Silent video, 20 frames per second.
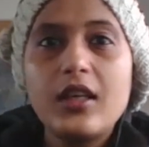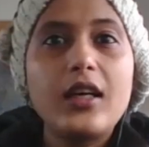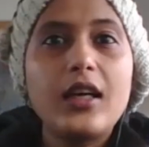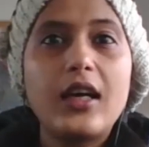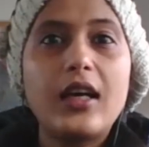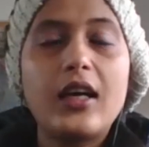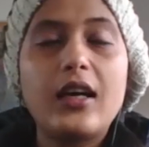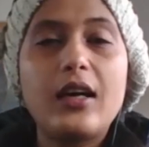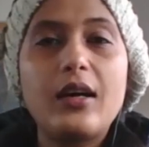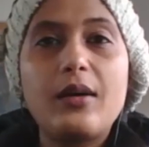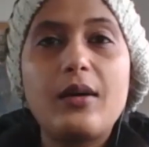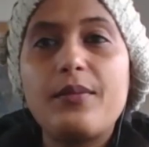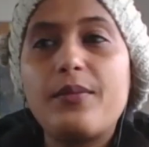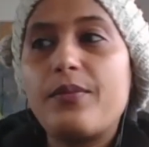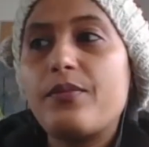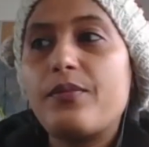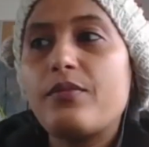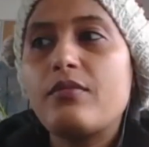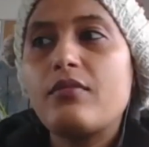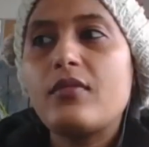
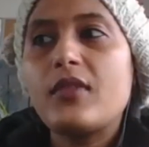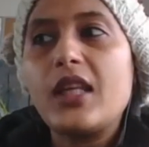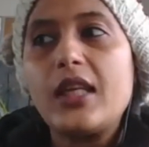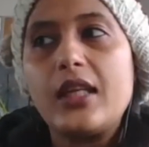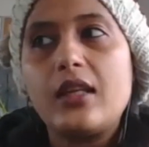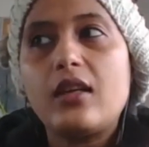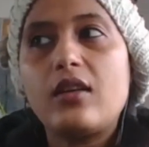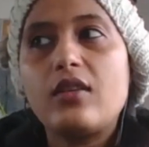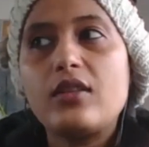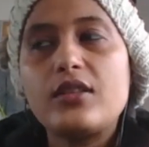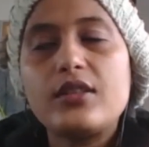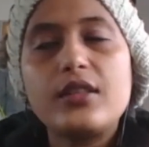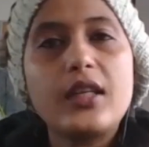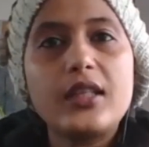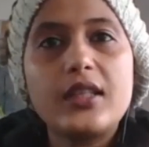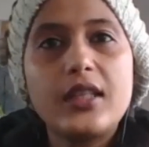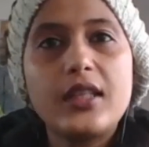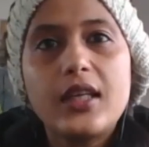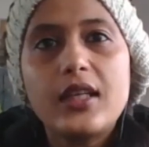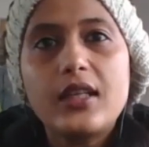Um, and I was
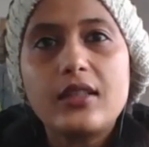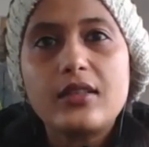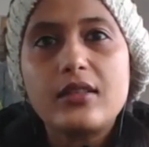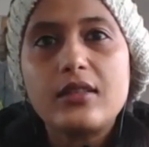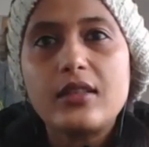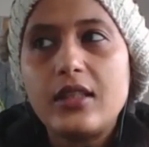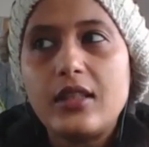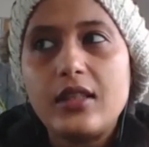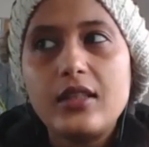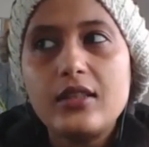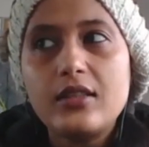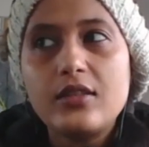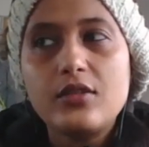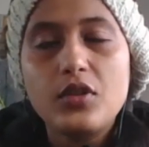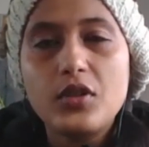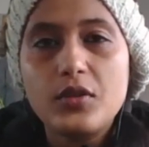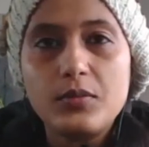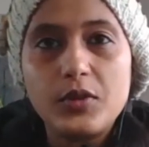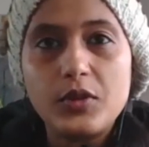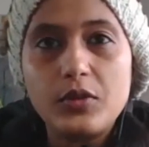like, yes, it is
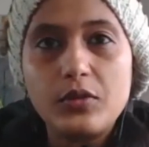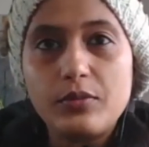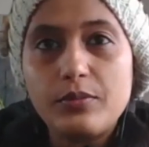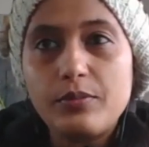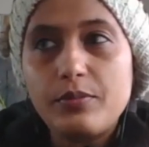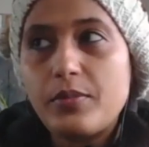normal,